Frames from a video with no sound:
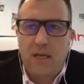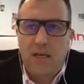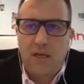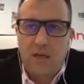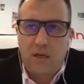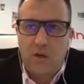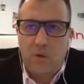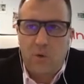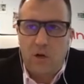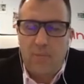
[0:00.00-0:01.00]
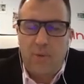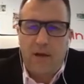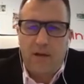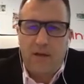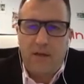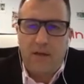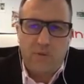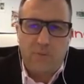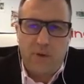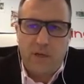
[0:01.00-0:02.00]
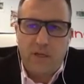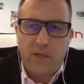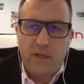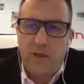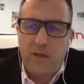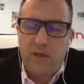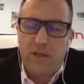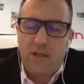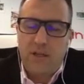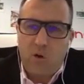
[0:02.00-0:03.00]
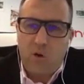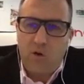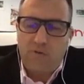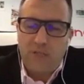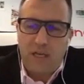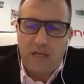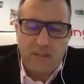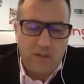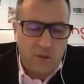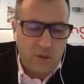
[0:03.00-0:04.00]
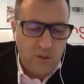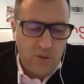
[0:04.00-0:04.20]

I'll go into much more detail on that. The war of talents is also